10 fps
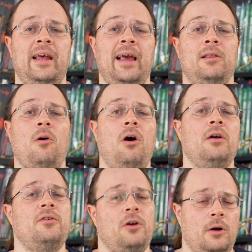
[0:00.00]
in a
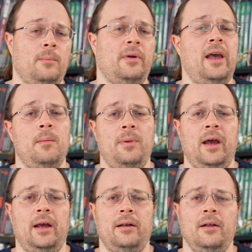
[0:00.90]
long-term
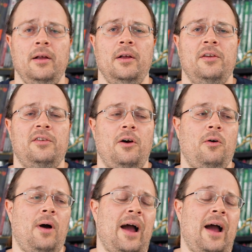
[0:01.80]
campaign. So